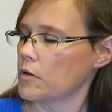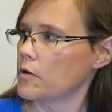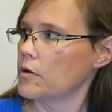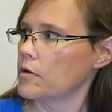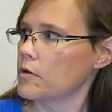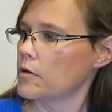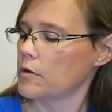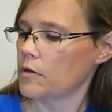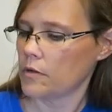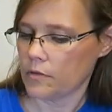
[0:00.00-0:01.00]

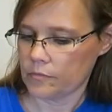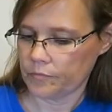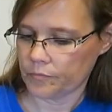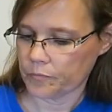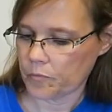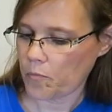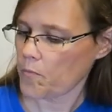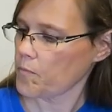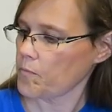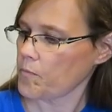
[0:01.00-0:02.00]

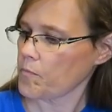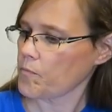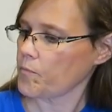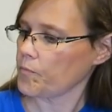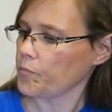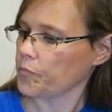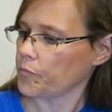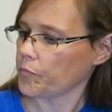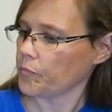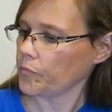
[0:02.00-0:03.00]

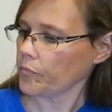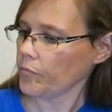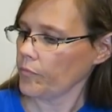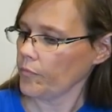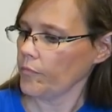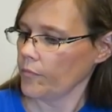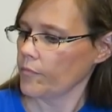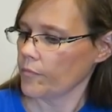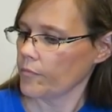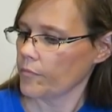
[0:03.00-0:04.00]
(silent)